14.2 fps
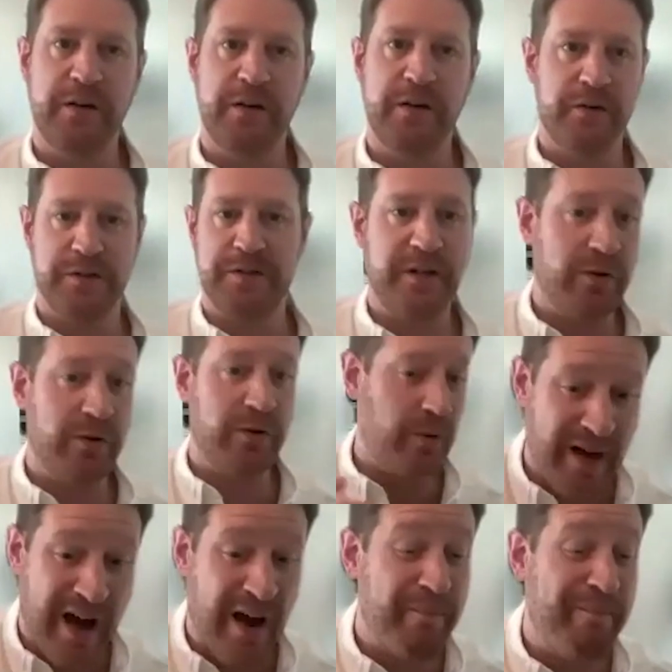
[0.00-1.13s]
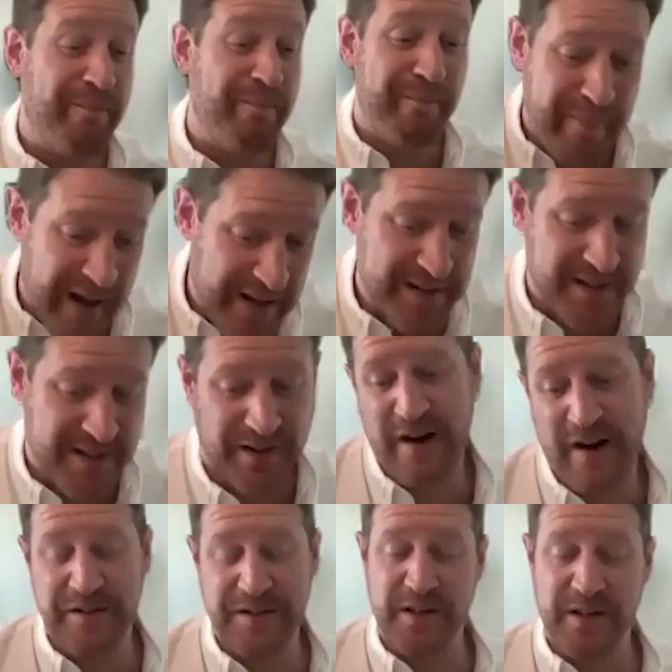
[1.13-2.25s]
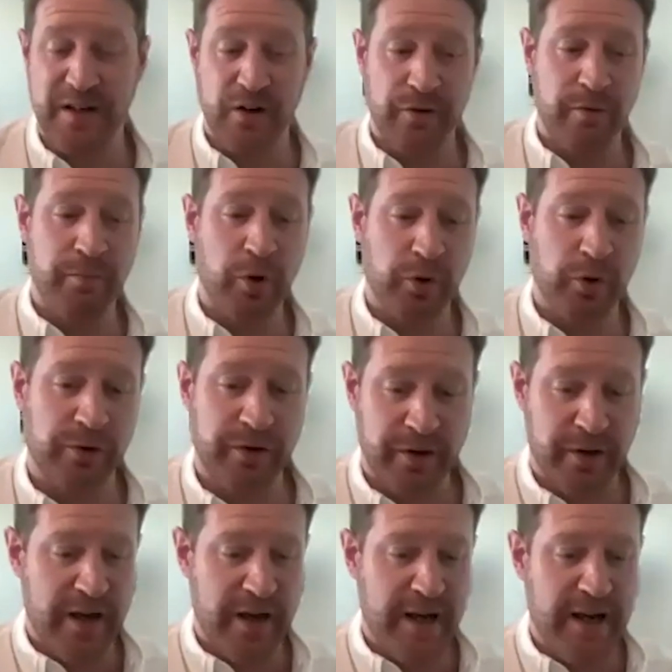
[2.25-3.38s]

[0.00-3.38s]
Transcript: to even just deal with that basic facet of a model that